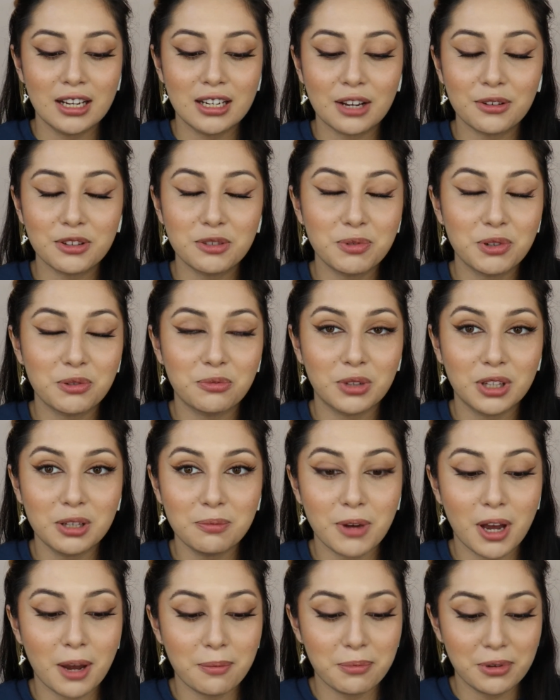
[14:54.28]
Now it's been really
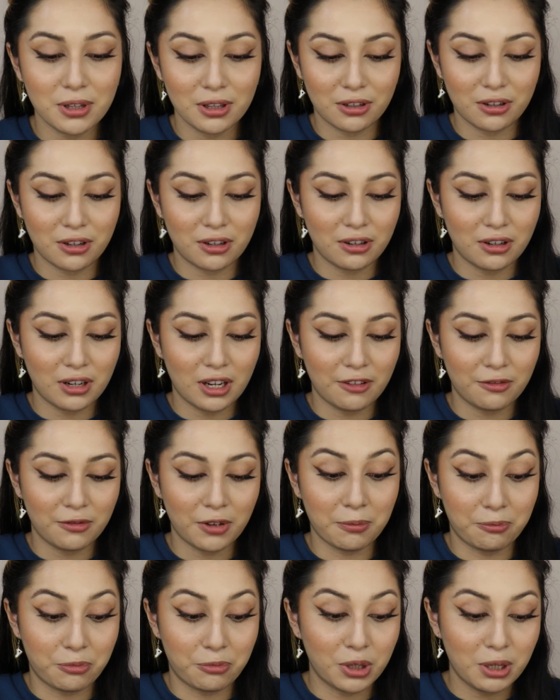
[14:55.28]
popular,
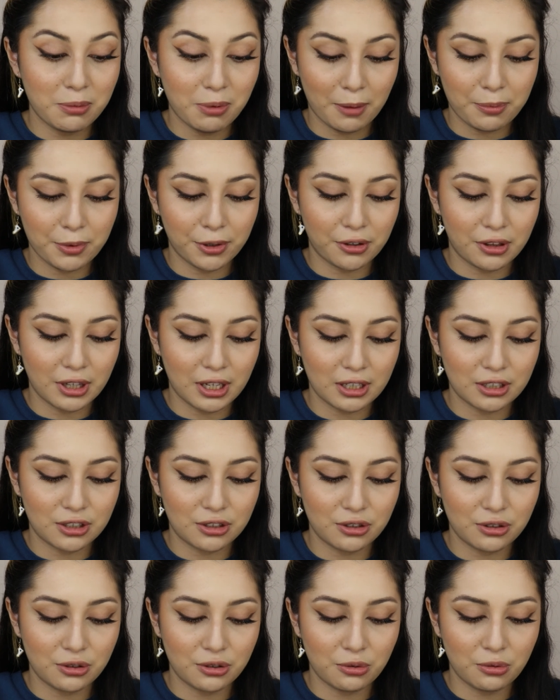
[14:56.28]
a really popular thing
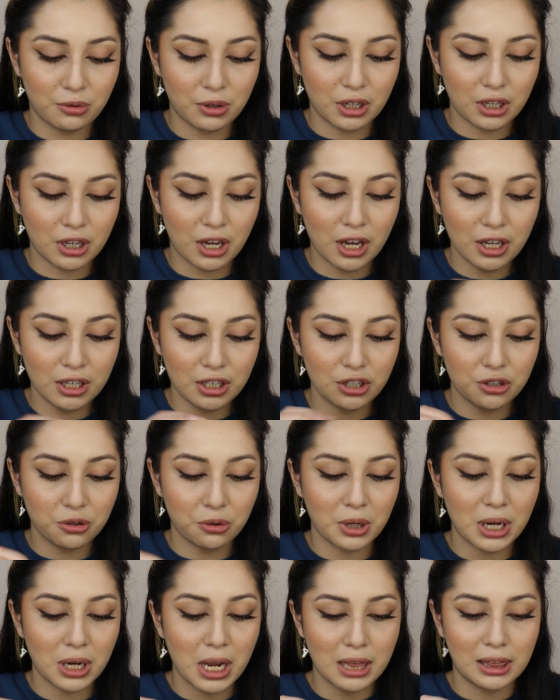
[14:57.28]
to cut
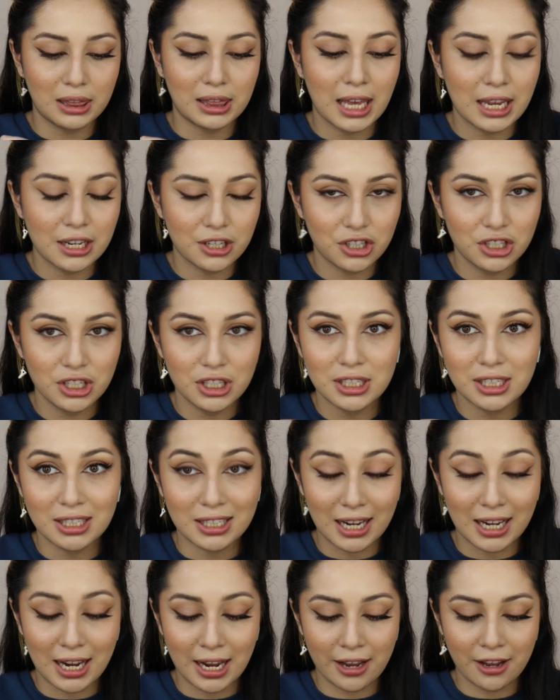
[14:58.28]
your lashes
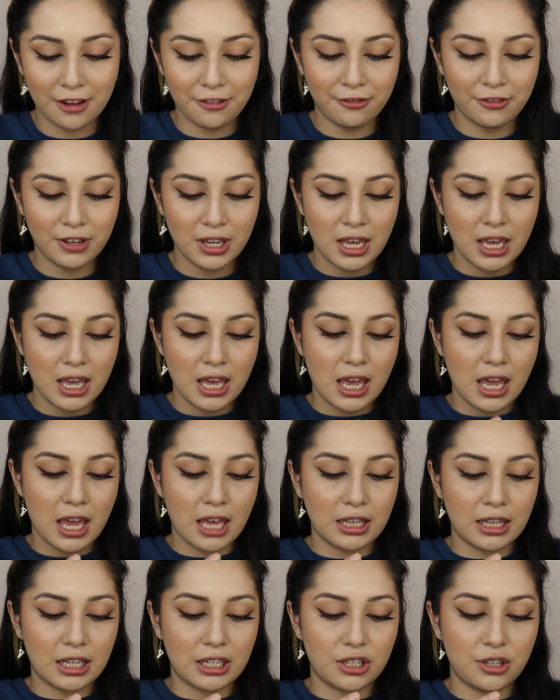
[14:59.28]
in half
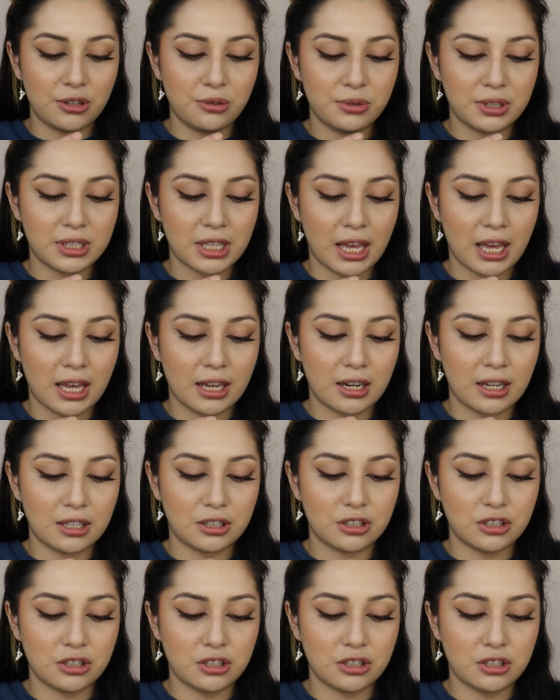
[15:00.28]
and then use that